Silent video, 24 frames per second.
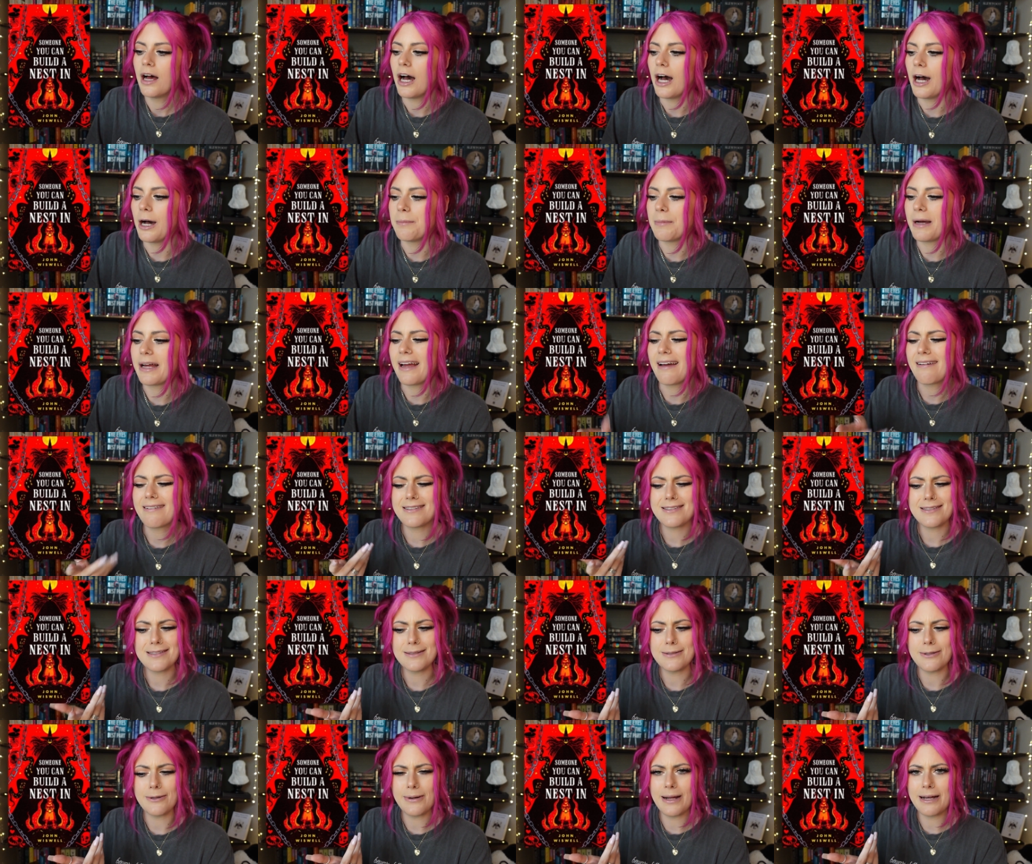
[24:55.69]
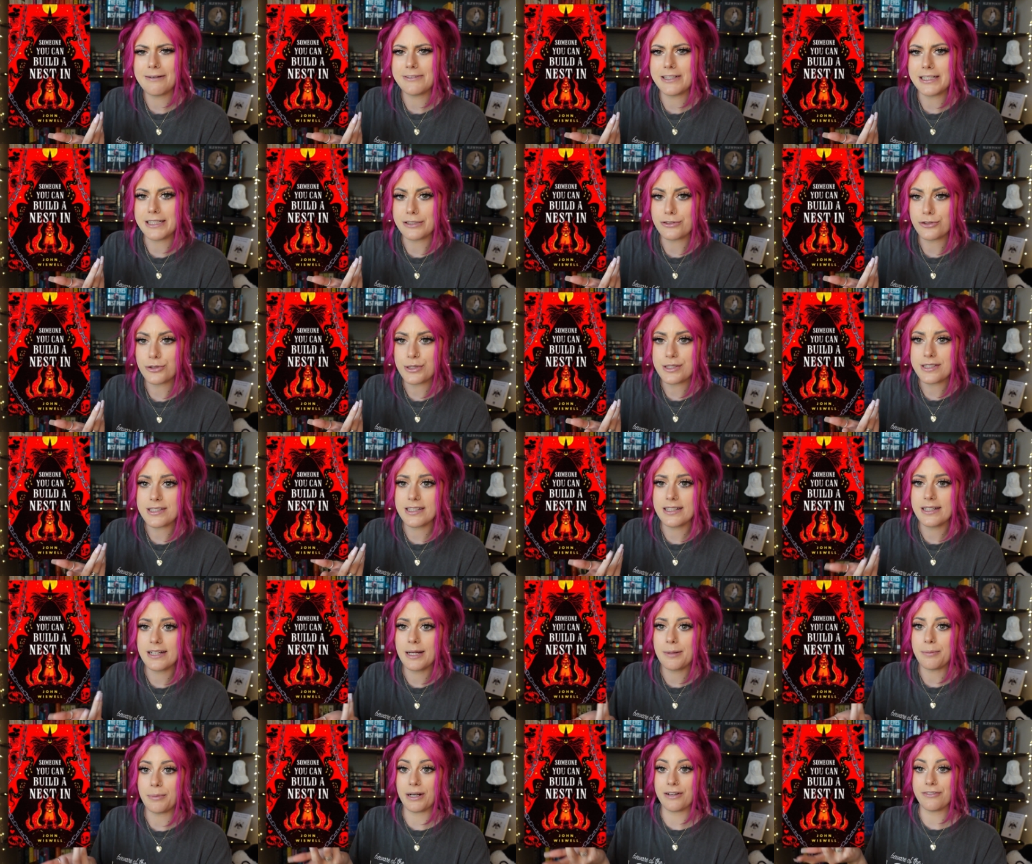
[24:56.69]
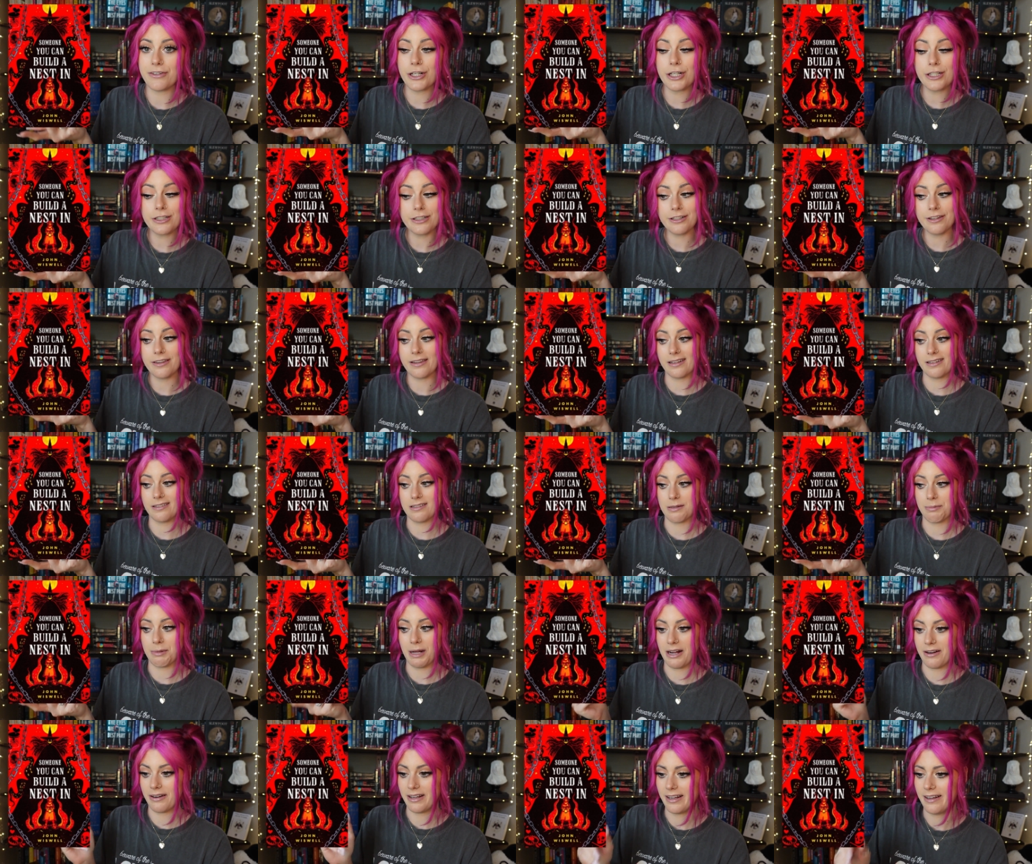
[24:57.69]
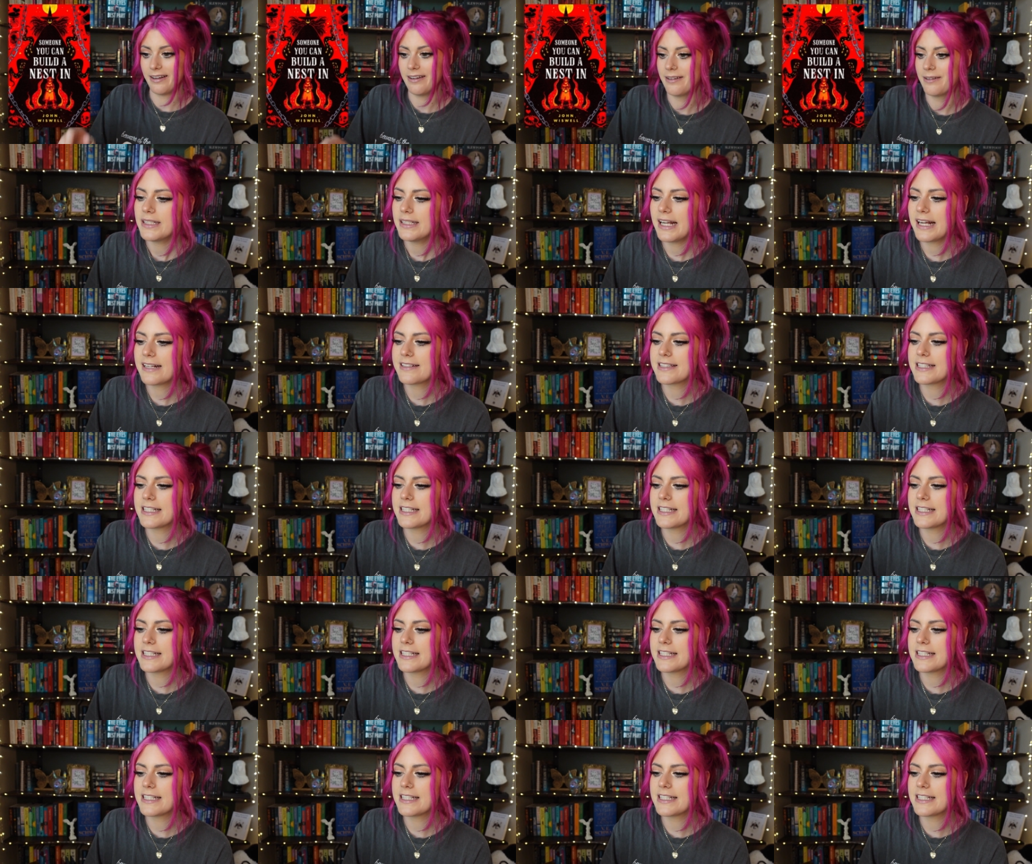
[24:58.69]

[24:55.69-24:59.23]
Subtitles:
I honestly don't have any interest in it, but I've heard good things about it. Next